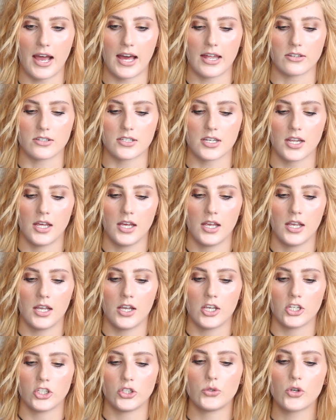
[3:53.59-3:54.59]
And
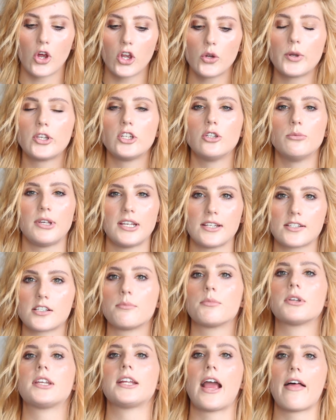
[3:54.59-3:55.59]
you know when you meet
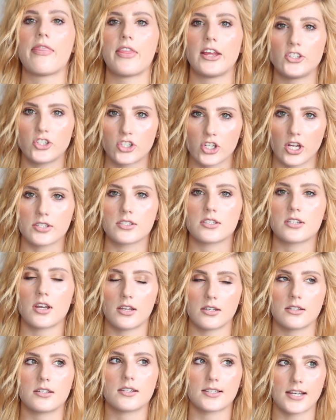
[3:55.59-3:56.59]
somebody and they just
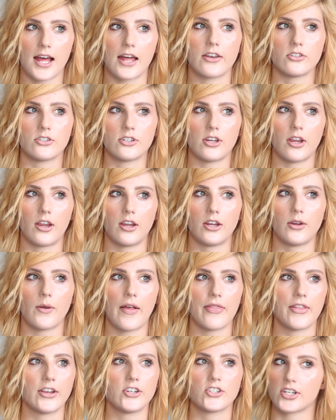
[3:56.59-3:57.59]
understand you
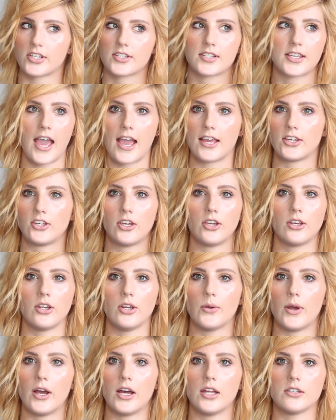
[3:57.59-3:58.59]
and they just get
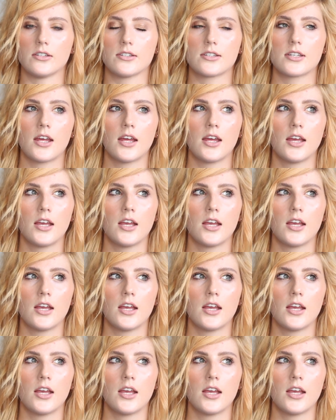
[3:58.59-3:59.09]
you and